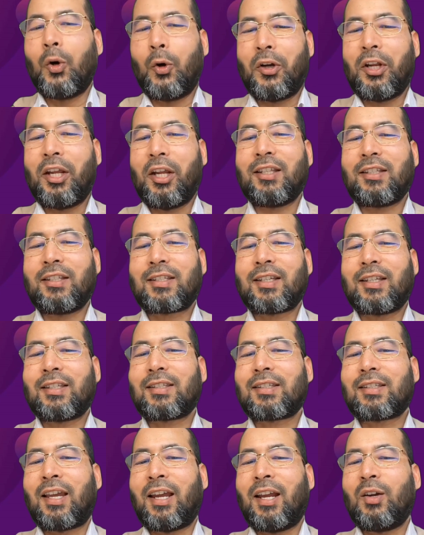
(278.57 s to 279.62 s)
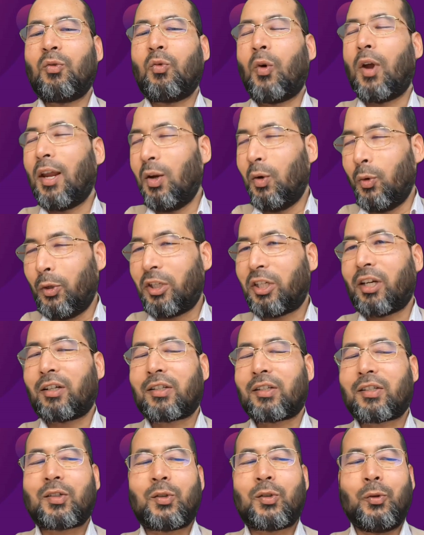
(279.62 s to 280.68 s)
audiences, and
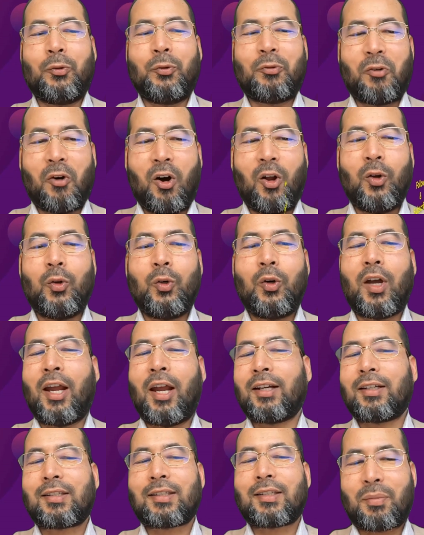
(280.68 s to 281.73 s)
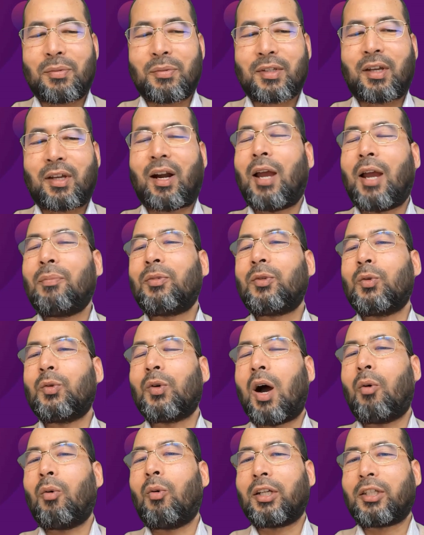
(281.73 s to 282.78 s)
well-wishers to follow and subscribe to
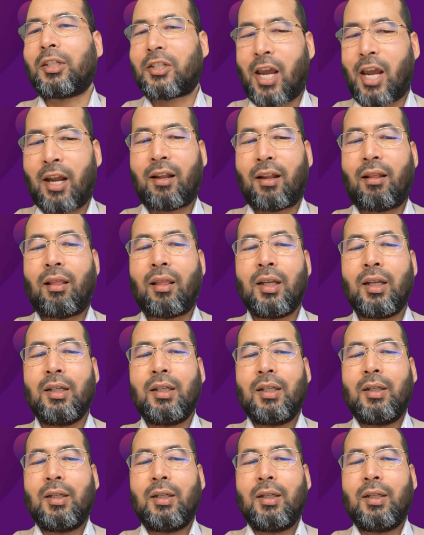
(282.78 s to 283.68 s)
our channel,